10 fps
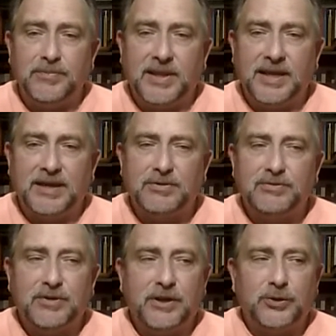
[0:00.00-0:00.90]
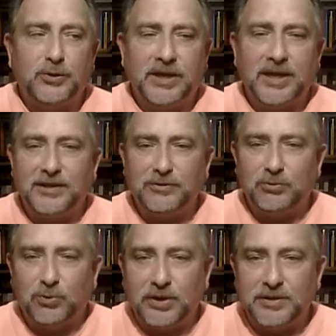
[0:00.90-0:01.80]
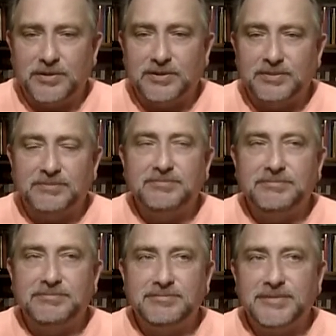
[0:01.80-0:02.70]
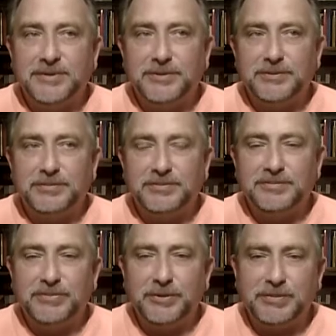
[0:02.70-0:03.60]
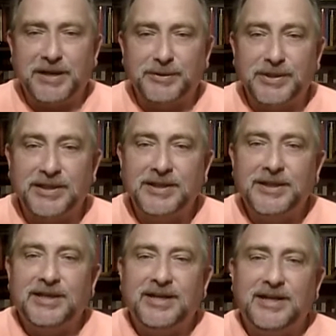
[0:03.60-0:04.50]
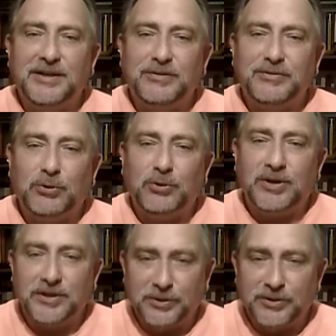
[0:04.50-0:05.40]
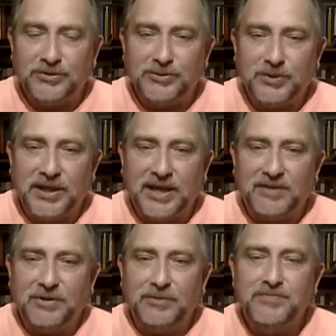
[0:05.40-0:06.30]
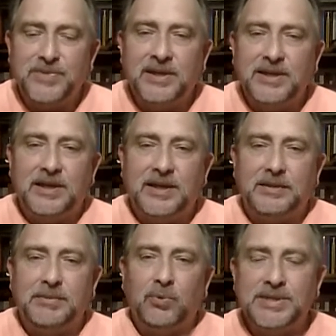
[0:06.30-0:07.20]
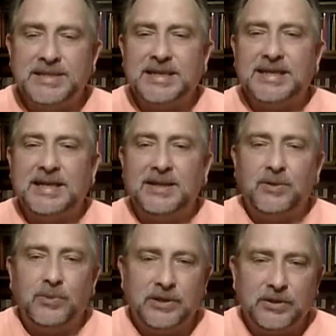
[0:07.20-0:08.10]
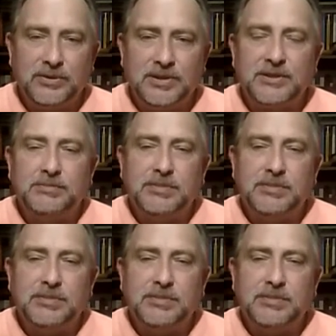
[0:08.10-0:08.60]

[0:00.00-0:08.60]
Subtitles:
They have some very creative ones, to put it mildly, for adults and what have you. But once again, we do this